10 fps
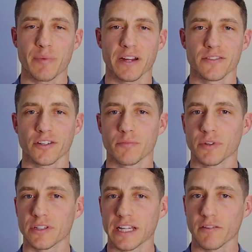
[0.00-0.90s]
parents, are you
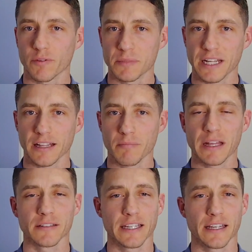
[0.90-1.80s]
burnt out from daily
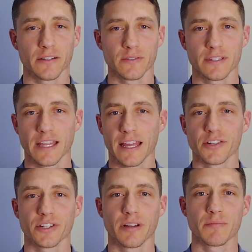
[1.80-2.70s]
meltdowns,
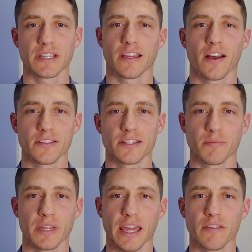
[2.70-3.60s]
tantrums, and
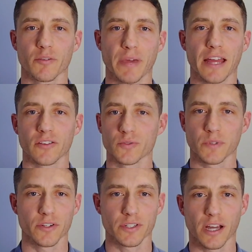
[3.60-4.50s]
constant behavior battles
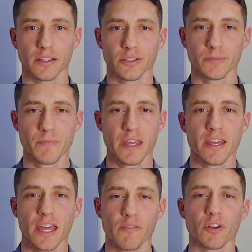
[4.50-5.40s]
with your toddler?
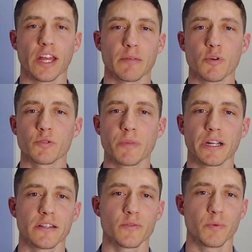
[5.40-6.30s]
If you're like most
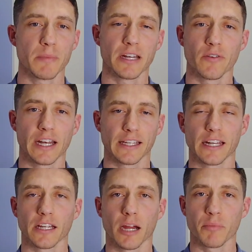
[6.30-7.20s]
parents we meet at
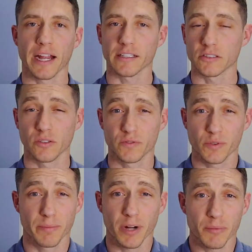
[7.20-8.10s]
Renegade Chiropractic, you've
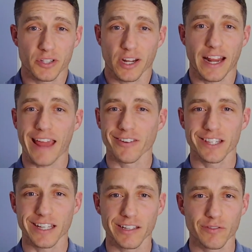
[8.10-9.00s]
probably tried
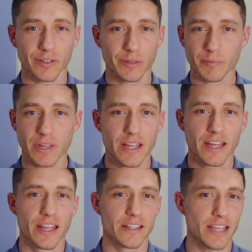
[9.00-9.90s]
everything from
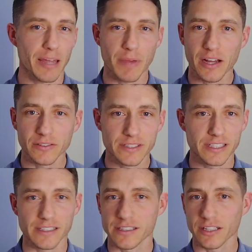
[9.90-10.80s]
timeouts
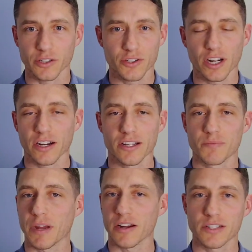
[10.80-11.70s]
to sticker charts,
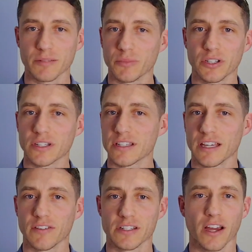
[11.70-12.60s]
parenting books,
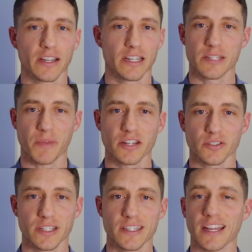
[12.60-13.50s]
even talking to
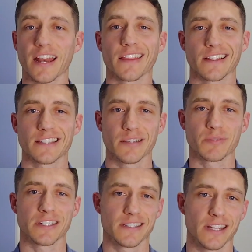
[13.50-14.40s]
specialists, yet nothing
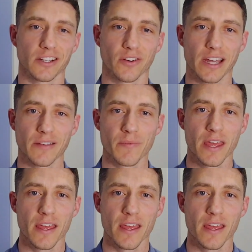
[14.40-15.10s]
seems to stick, right?